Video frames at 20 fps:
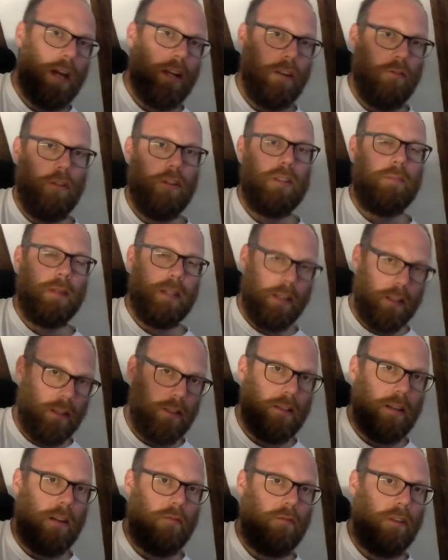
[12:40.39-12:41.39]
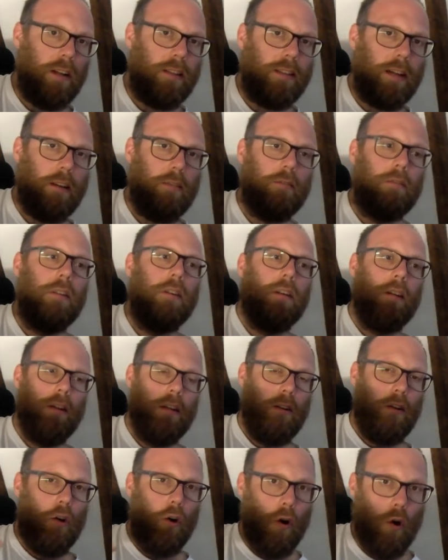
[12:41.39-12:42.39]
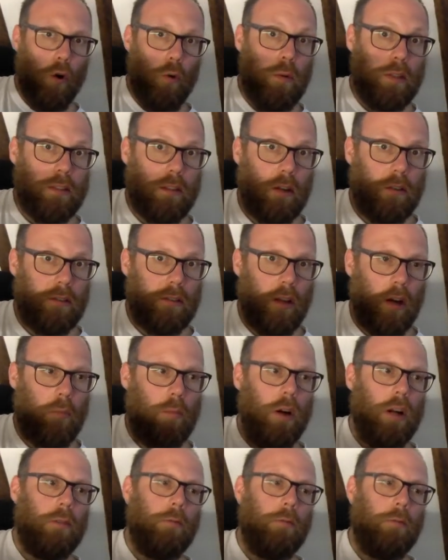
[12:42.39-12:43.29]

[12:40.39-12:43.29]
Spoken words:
at your own speed. You can start right down. Always go slow, by the